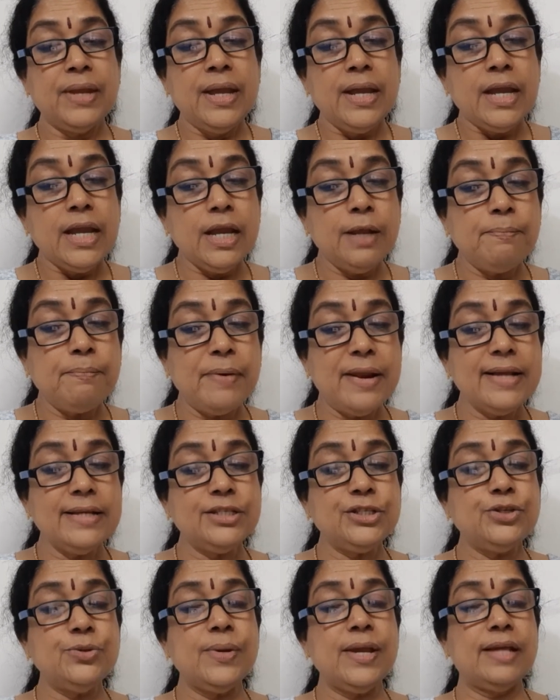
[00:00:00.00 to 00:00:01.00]
It
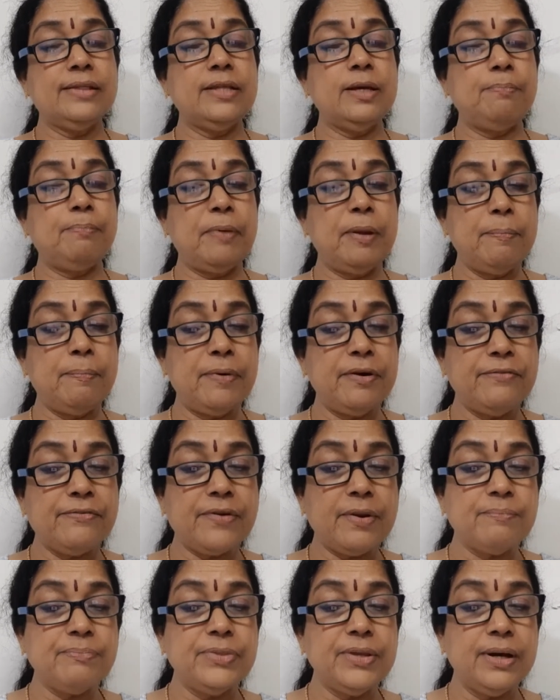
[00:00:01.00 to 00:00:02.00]
brings together people
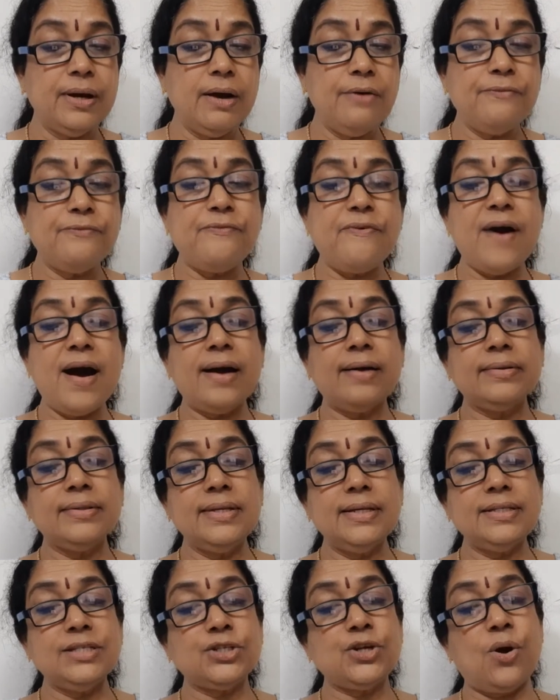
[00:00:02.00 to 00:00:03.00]
from the
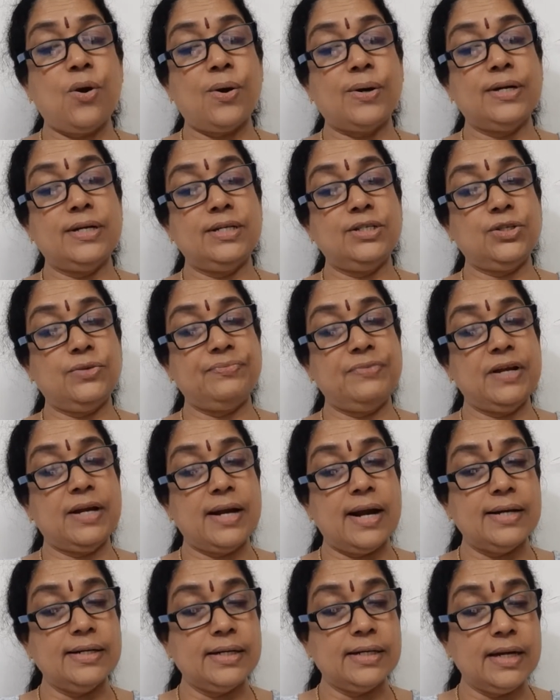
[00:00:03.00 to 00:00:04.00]
farthest corners of the
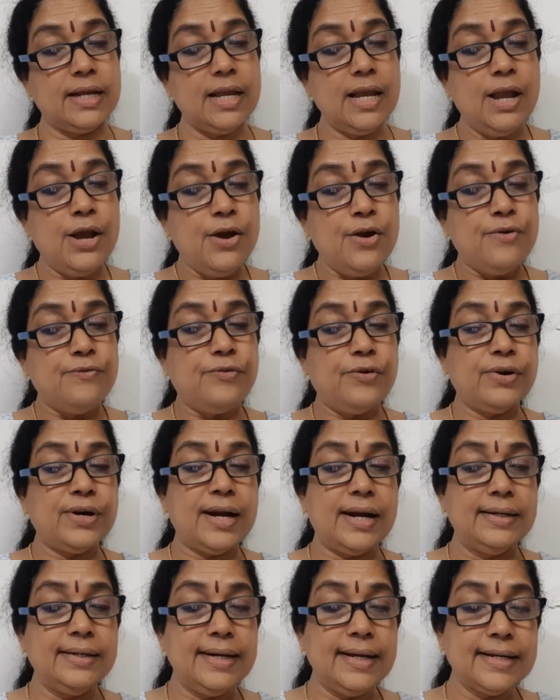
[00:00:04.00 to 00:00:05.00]
country for
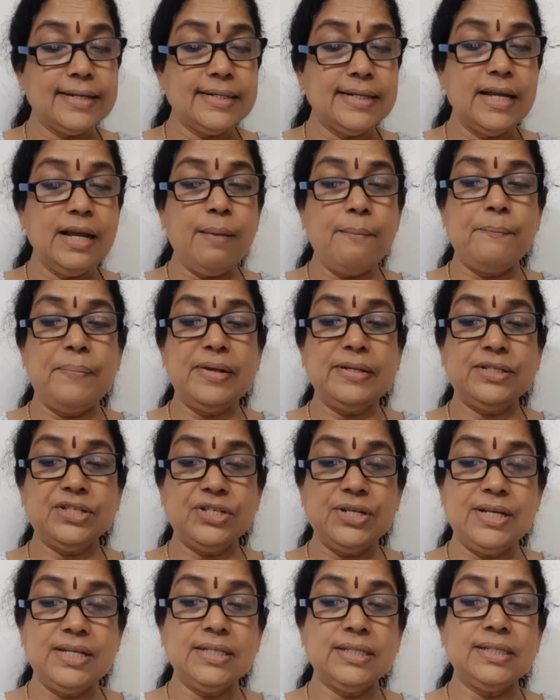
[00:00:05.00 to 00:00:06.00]
conducting
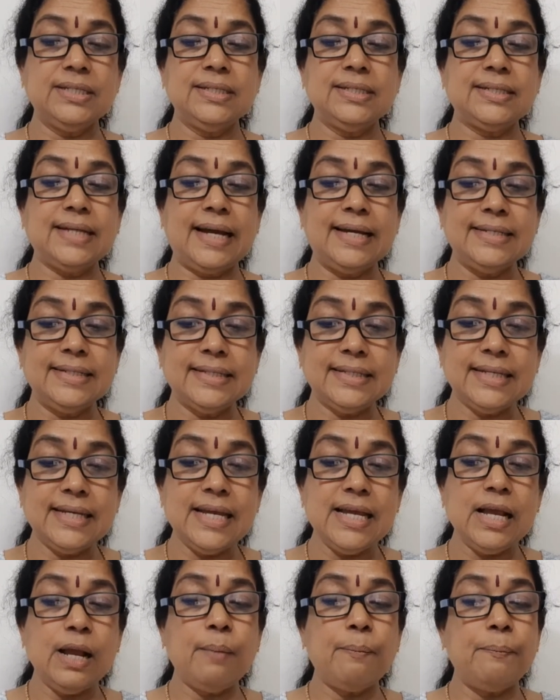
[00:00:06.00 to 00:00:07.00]
business,
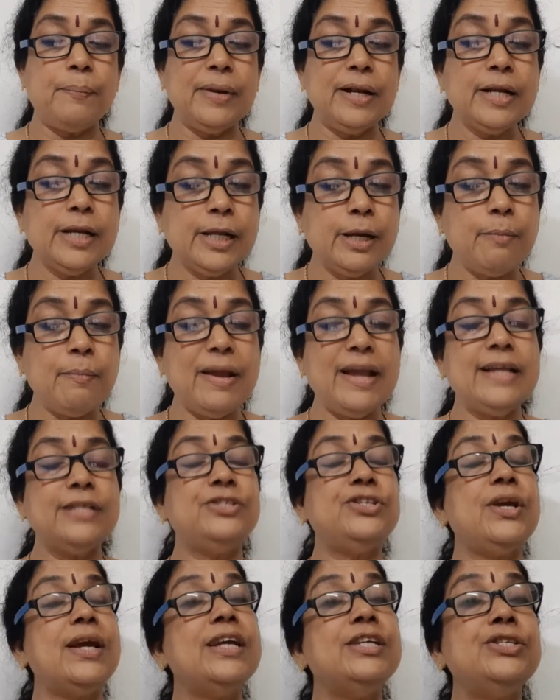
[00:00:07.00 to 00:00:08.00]
sightseeing,
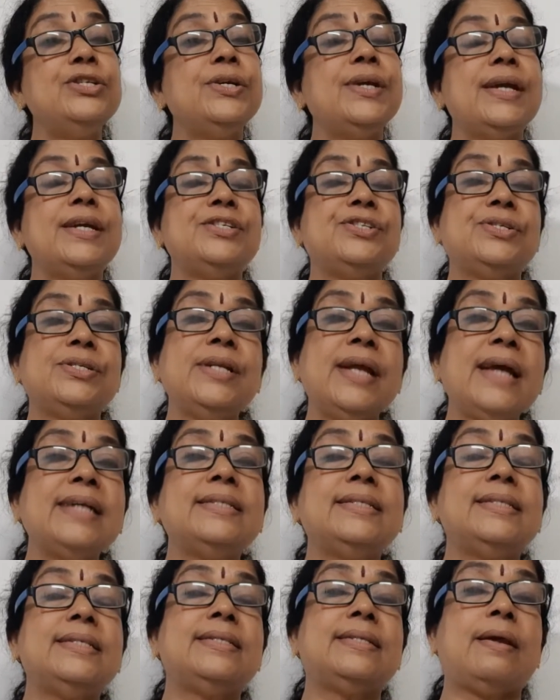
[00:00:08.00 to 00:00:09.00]
pilgrimage, education,
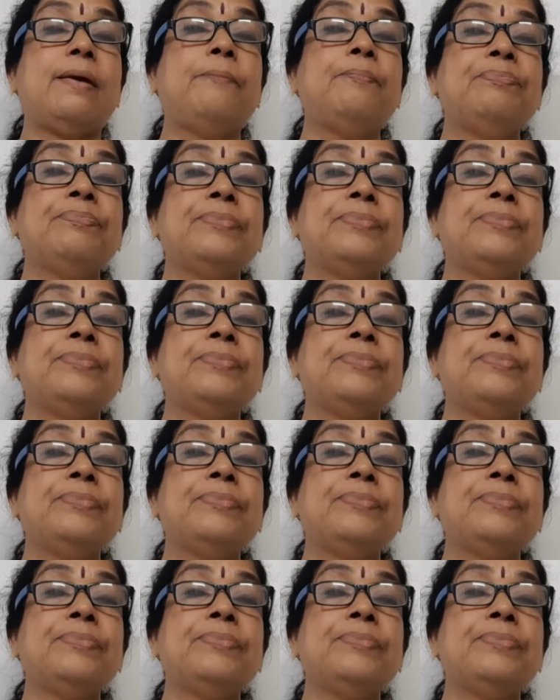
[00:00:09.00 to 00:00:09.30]
etc.